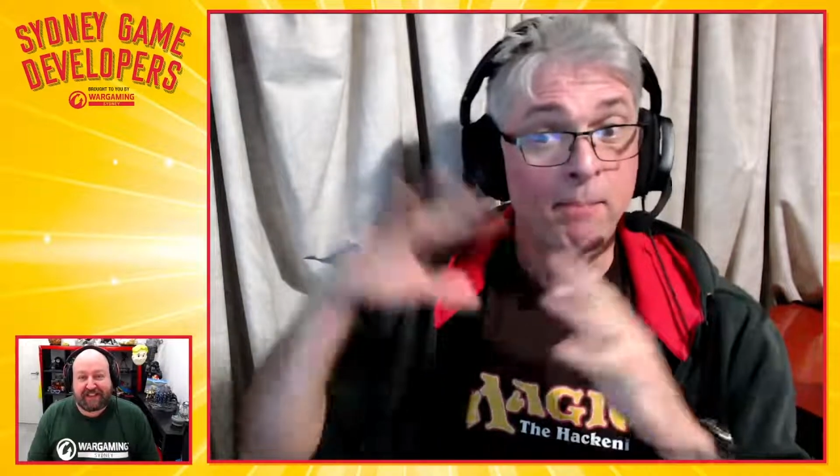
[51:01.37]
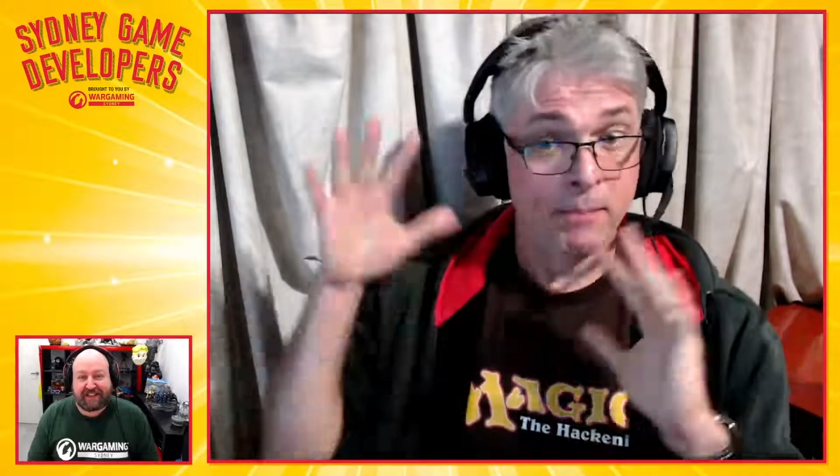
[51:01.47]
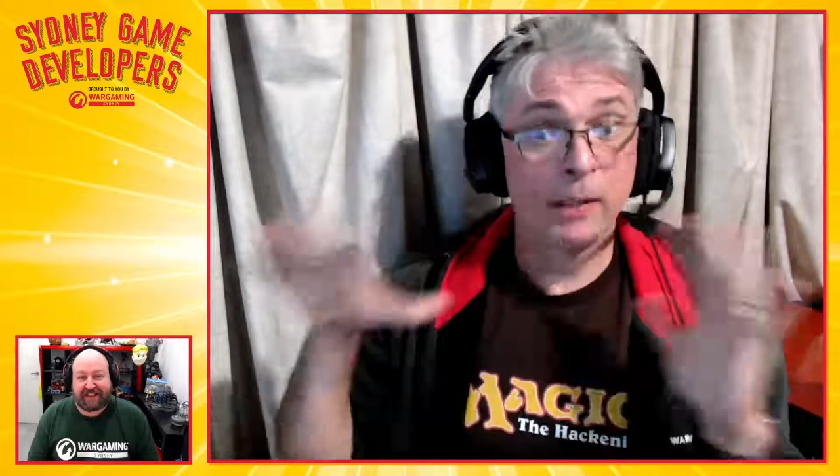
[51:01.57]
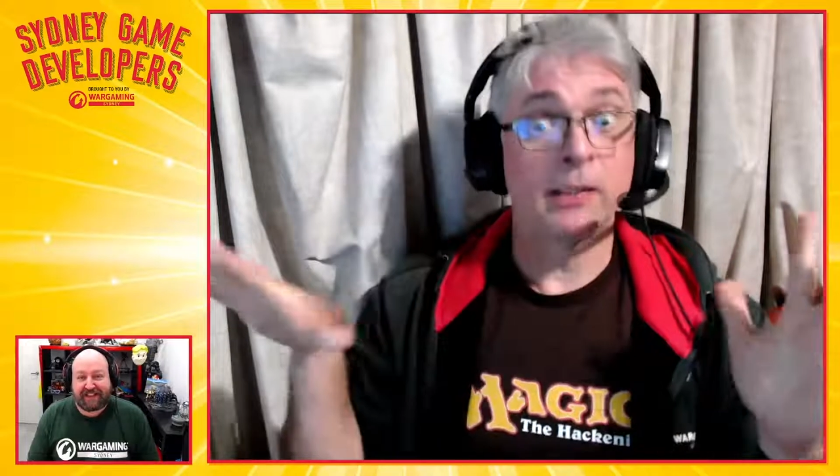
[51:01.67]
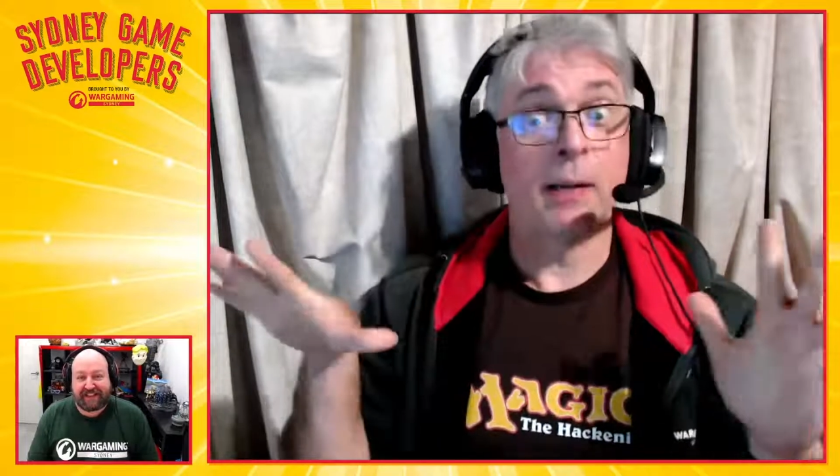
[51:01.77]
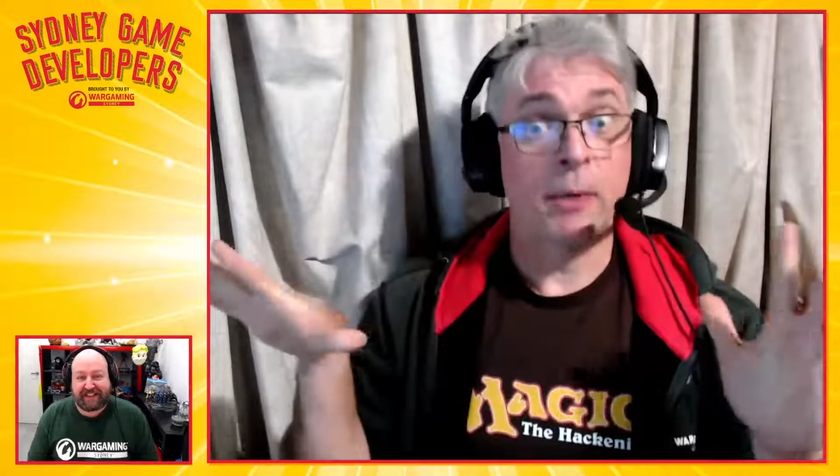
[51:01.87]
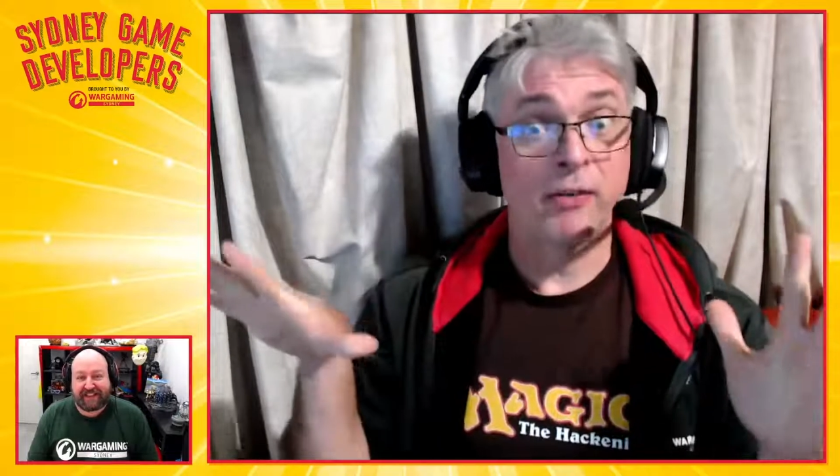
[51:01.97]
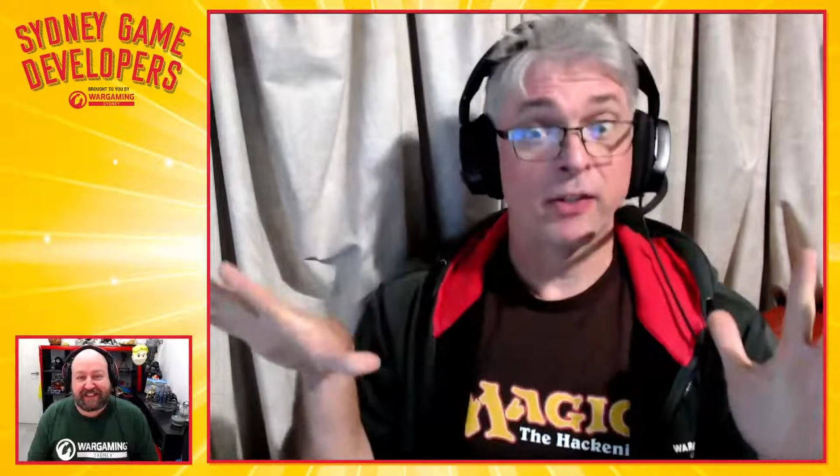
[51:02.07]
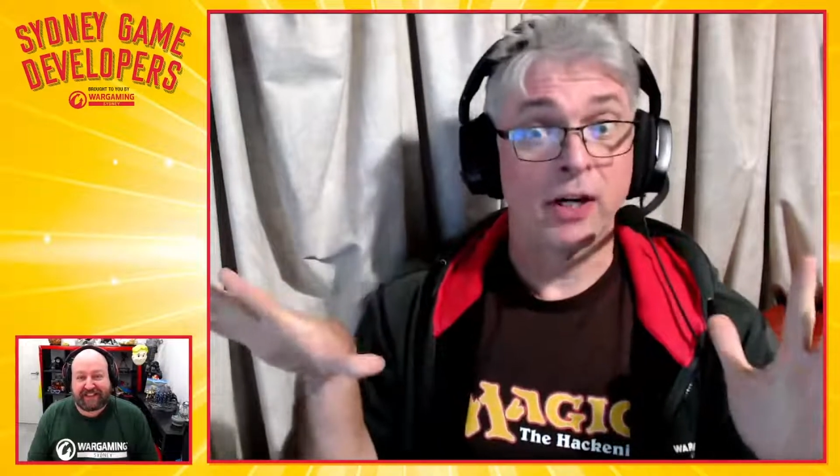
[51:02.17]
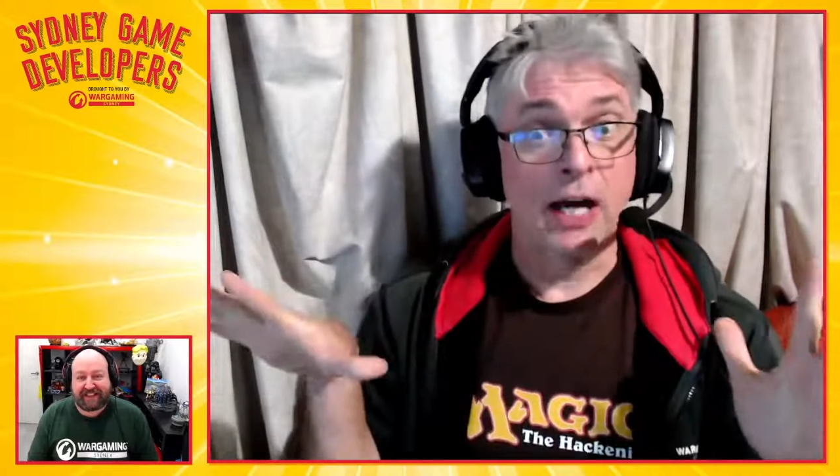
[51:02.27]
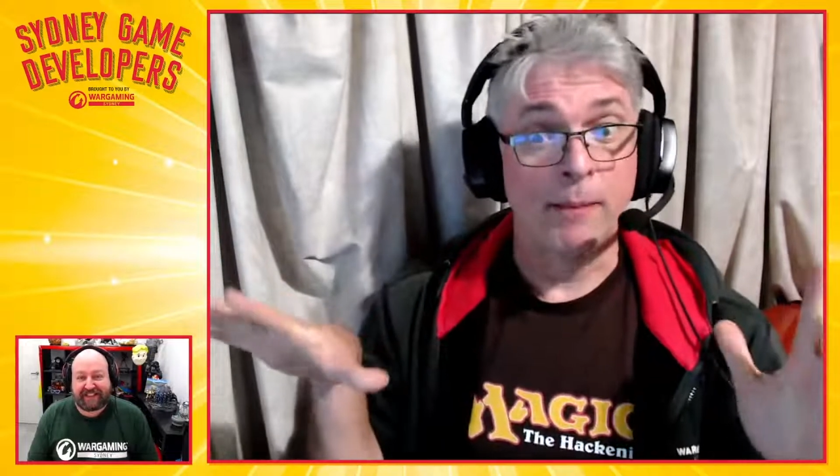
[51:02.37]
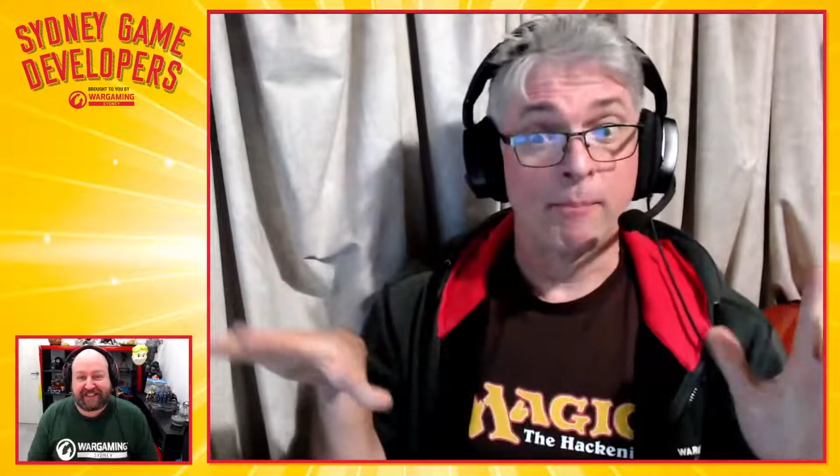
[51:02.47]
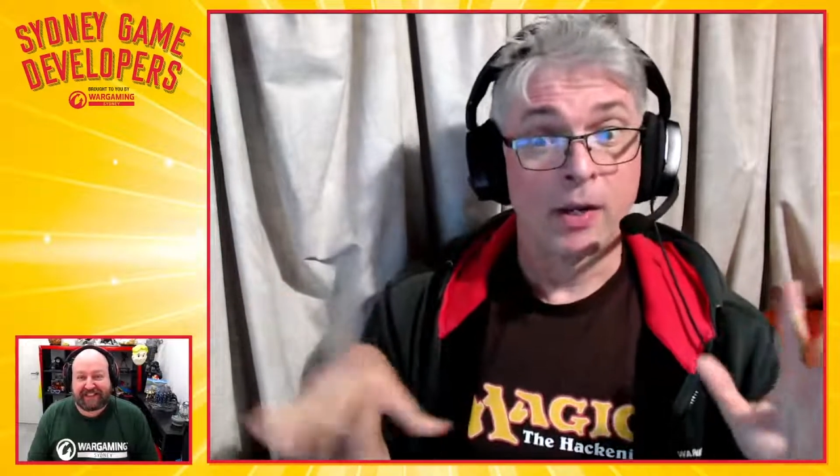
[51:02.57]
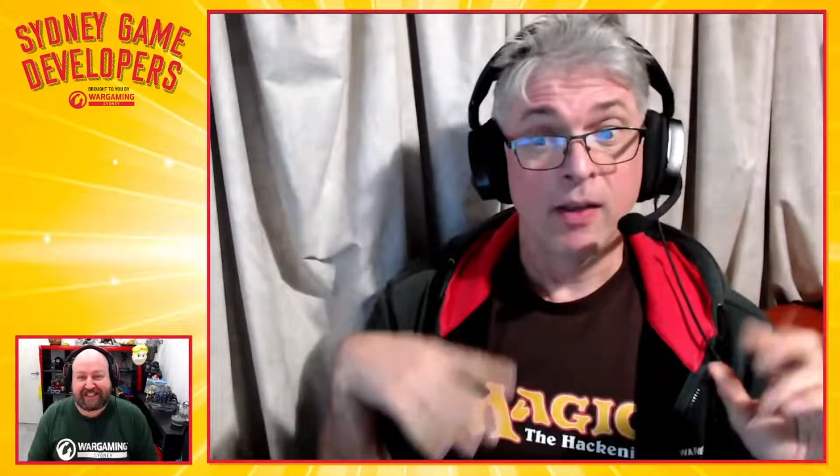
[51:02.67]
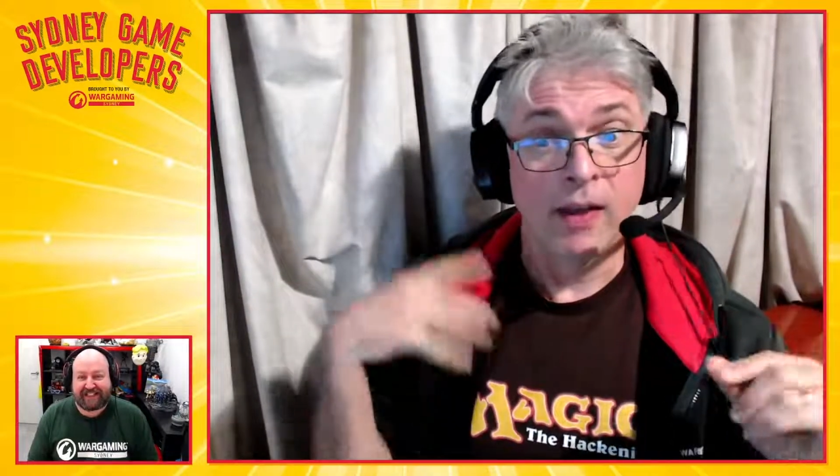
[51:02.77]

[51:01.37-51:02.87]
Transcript: build up over time.